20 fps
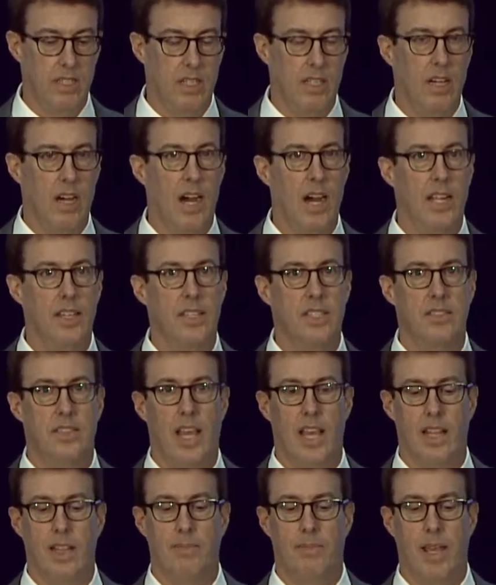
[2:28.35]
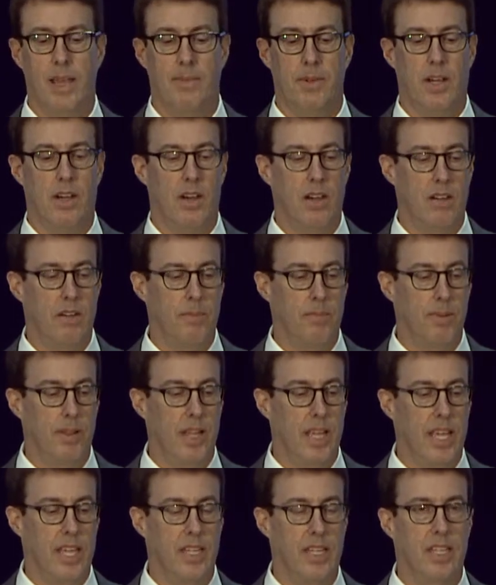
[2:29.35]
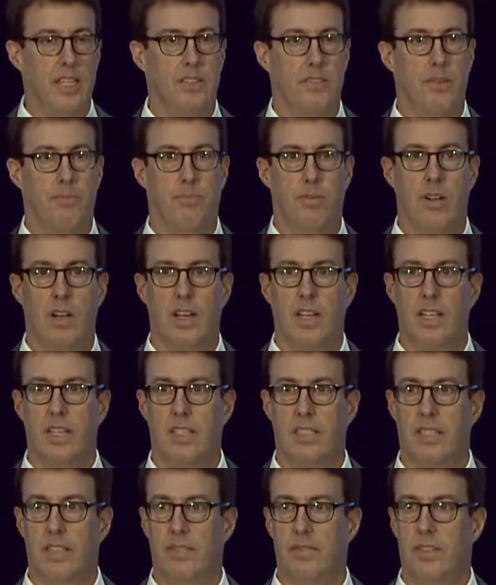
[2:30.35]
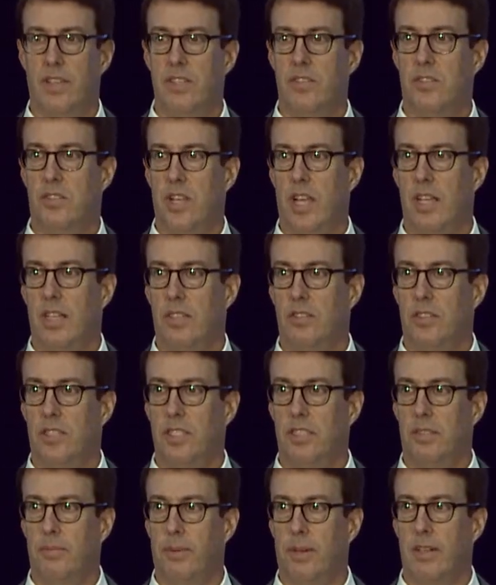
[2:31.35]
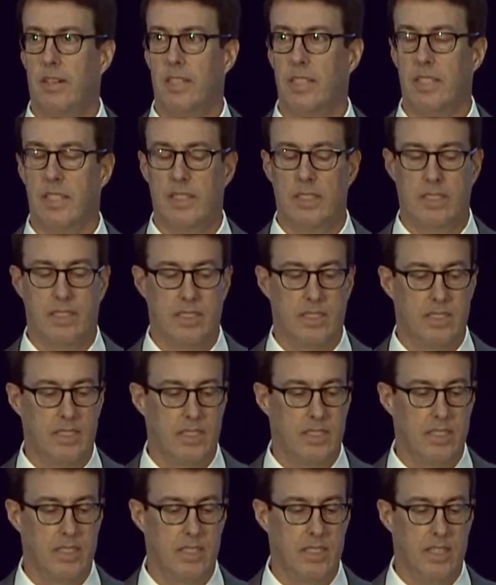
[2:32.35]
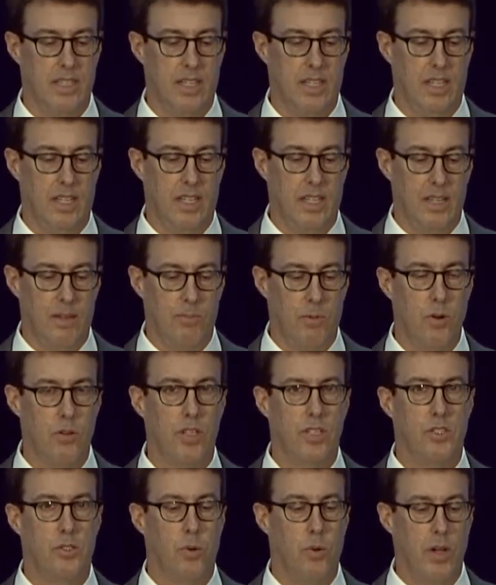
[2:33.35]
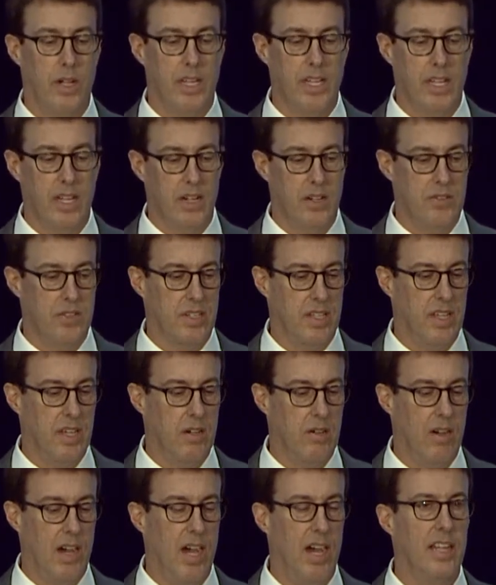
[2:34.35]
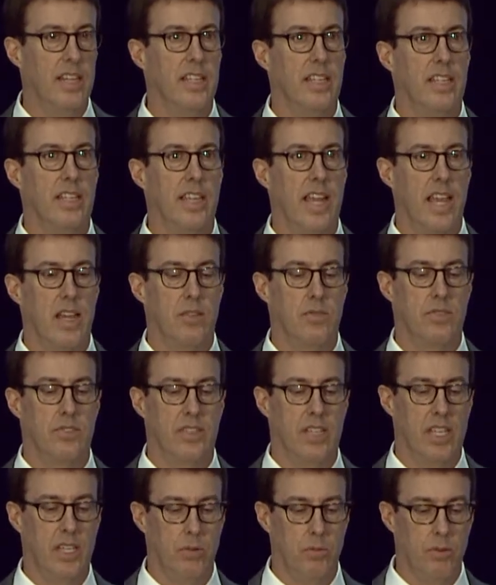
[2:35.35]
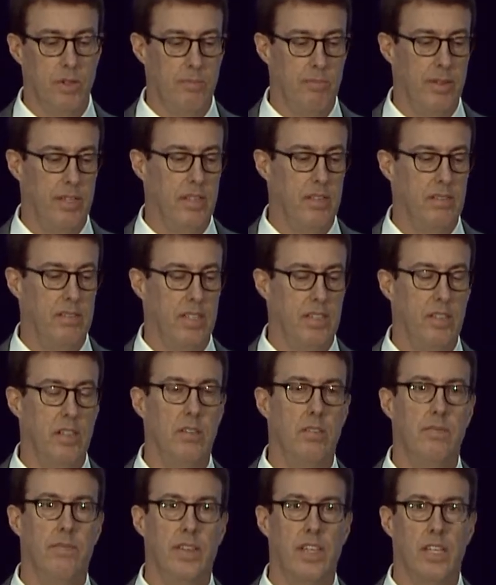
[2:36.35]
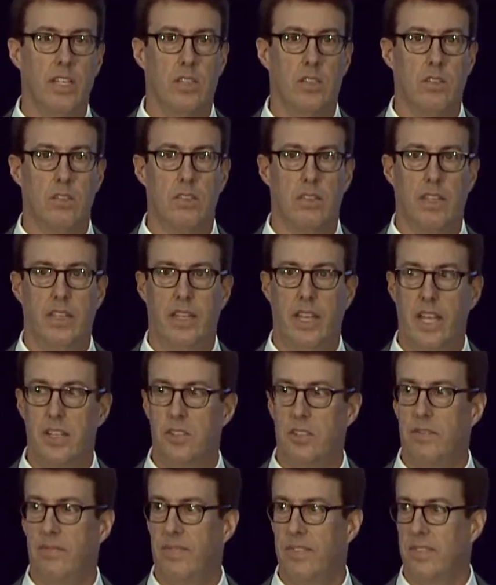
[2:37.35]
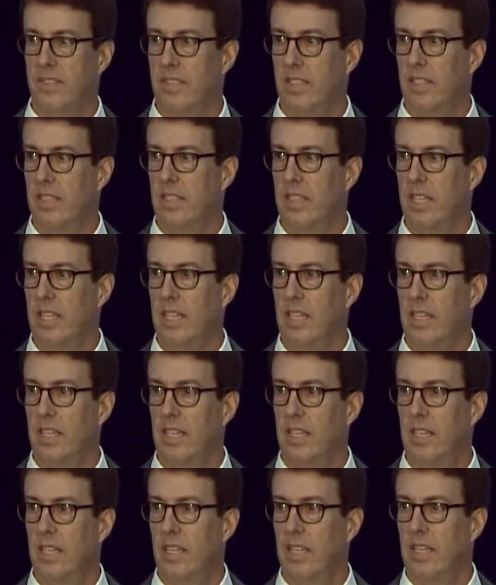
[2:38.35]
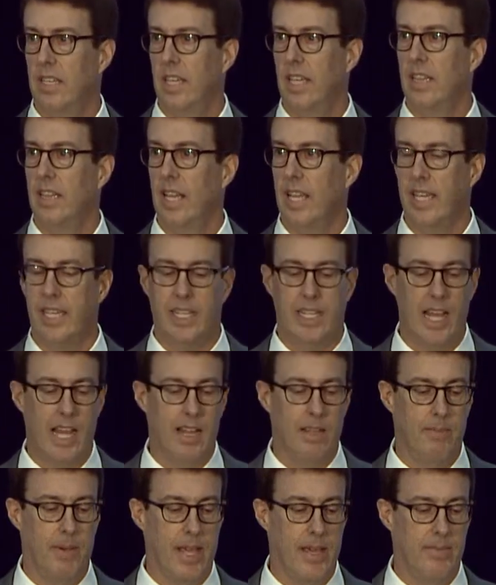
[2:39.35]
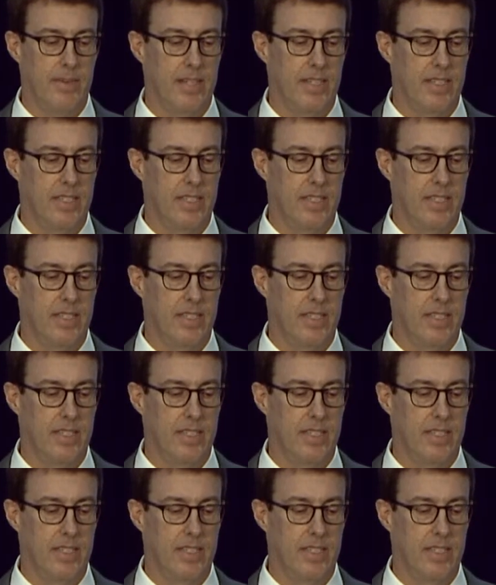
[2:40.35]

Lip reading: Honda's Alabama auto plant is a product of this challenging spirit. More than 20 years ago, Honda announced it would build a new vehicle and engine facility in Lincoln, Alabama.